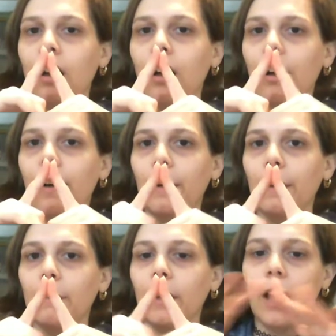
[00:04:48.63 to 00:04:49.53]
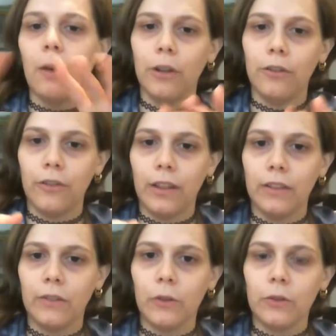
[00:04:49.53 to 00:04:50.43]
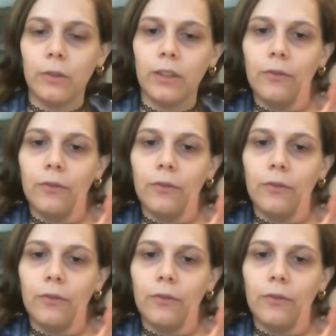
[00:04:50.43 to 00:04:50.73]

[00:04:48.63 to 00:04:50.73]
a lot weirder than this first one.